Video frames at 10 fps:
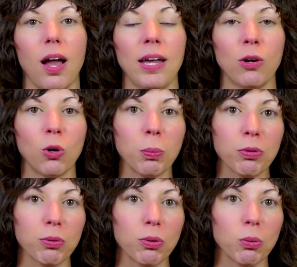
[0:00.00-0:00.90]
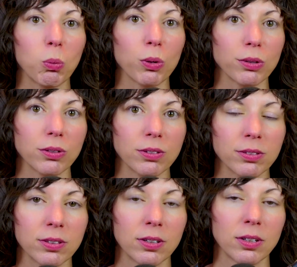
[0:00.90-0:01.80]
I hope through the
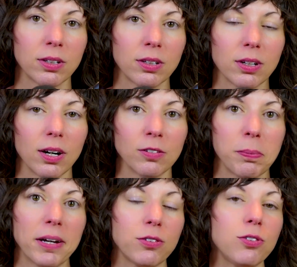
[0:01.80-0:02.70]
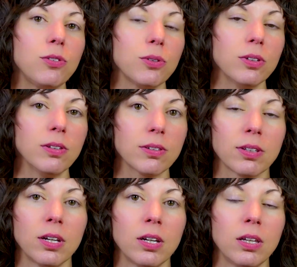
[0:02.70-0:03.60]
words of my
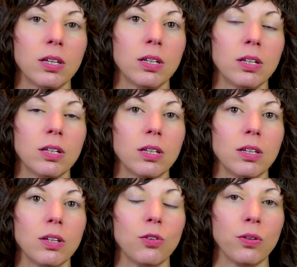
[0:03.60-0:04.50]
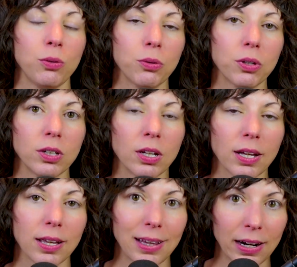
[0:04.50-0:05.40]
students that you
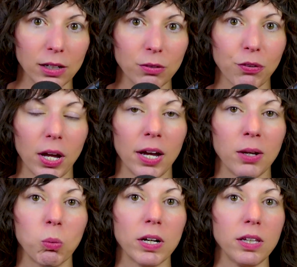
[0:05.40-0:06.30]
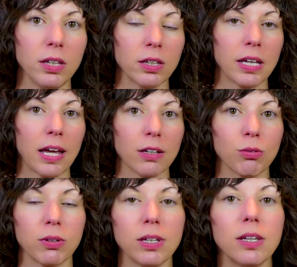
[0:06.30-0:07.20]
can clarify what healing
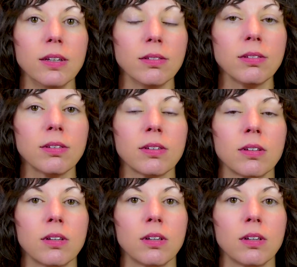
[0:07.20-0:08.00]
actually is,